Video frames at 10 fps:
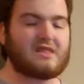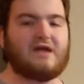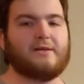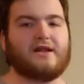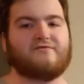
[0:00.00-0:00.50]

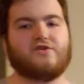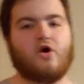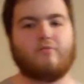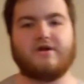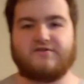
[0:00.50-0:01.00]
I mean, if you
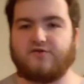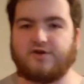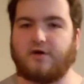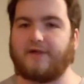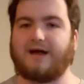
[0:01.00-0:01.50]
know me too,
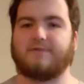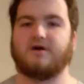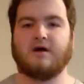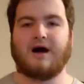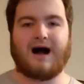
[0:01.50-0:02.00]
you know that